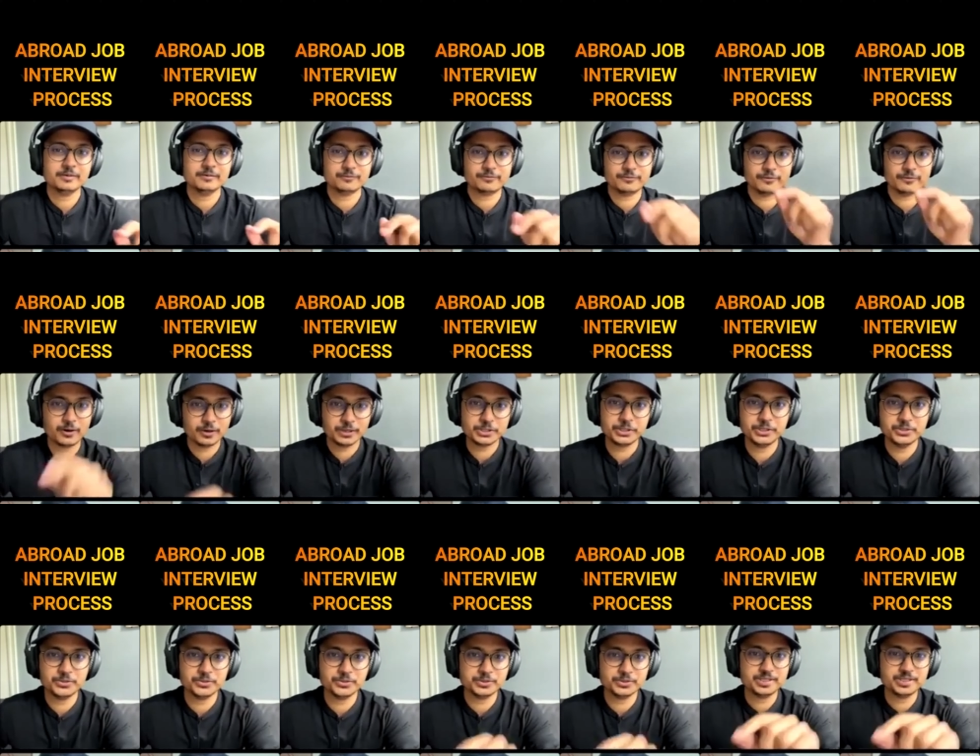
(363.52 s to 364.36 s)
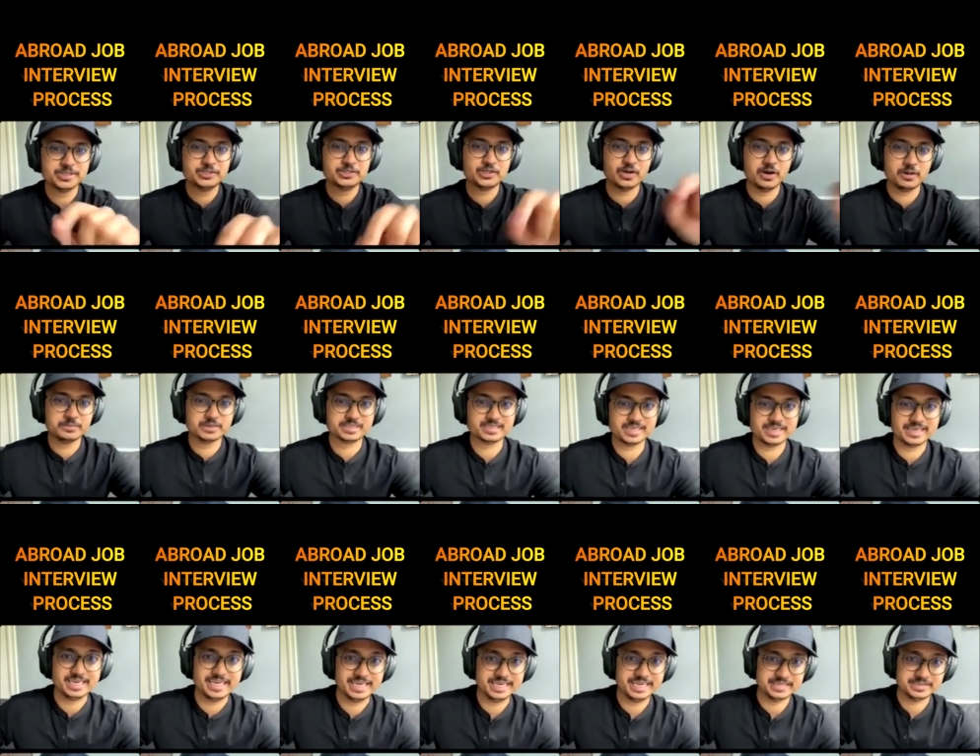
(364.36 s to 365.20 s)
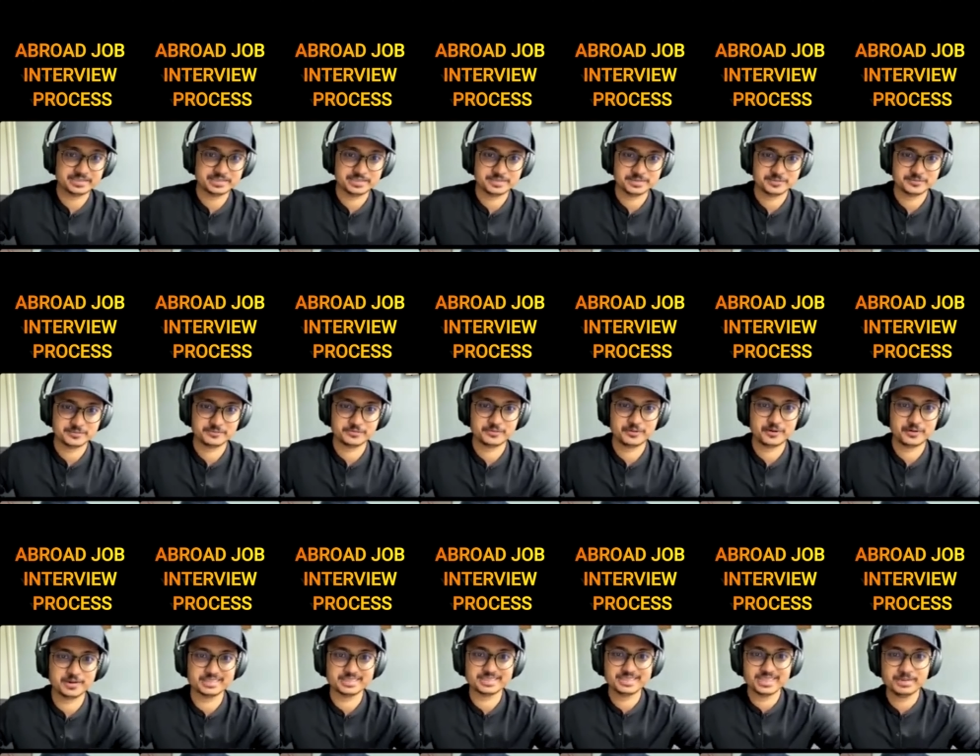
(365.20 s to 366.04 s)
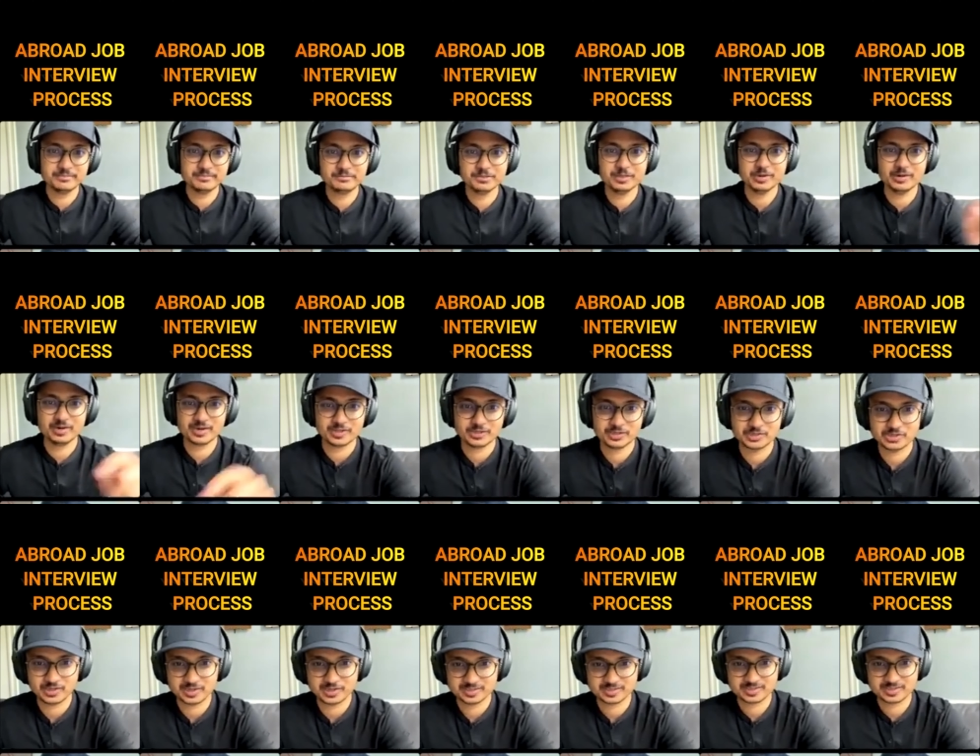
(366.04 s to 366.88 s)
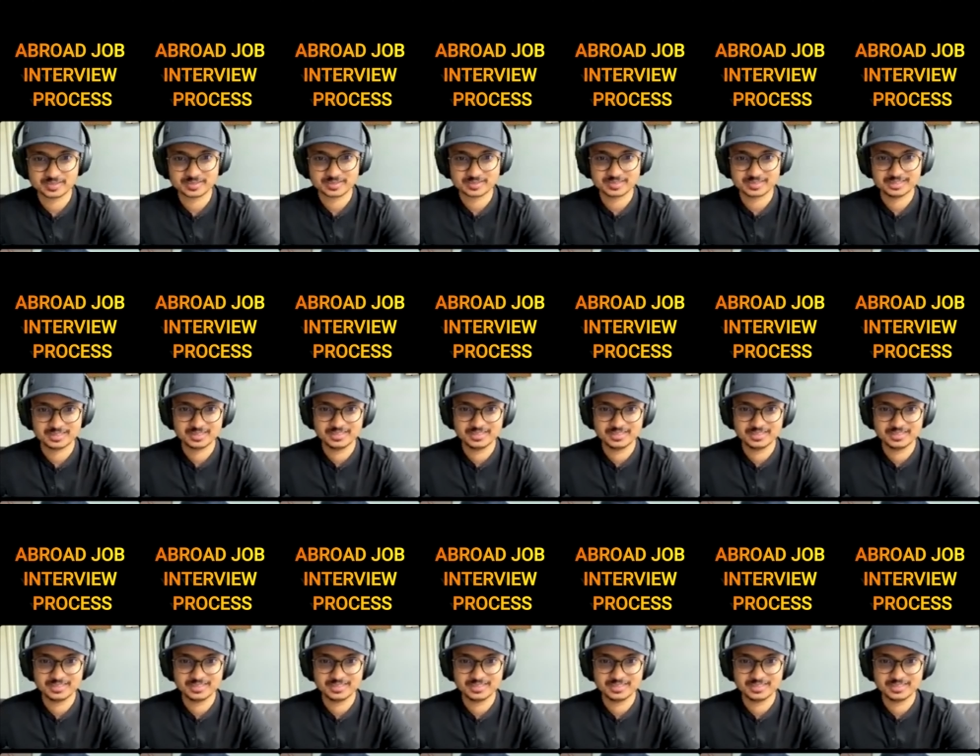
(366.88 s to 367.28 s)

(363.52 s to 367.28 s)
For you, the job is a need. For them, you are a choice.